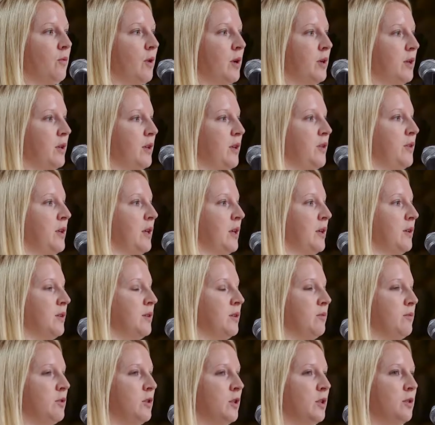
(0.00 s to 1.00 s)
one of the things
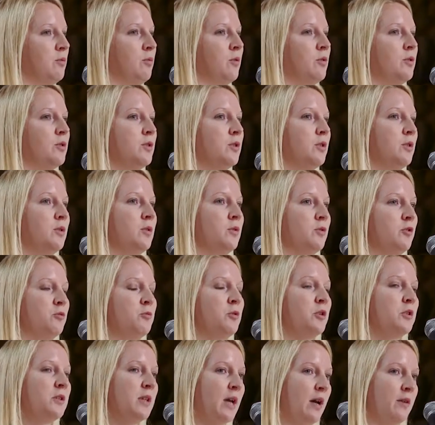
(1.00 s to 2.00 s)
that we just want to sort of
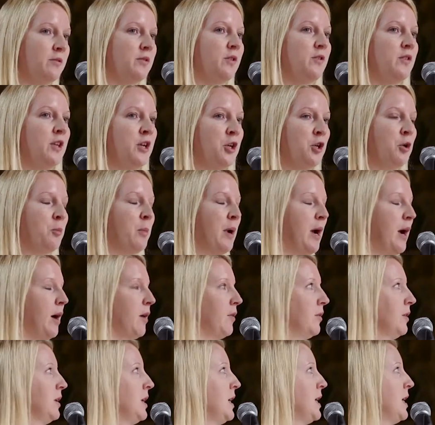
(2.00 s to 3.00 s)
put out to think
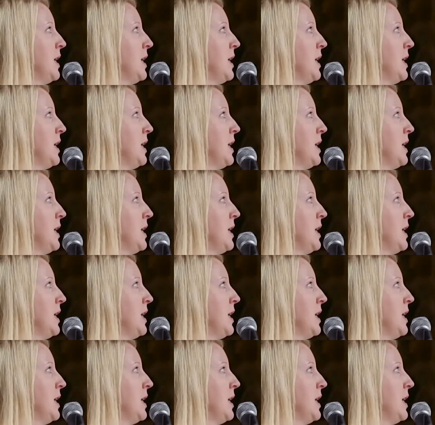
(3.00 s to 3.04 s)
about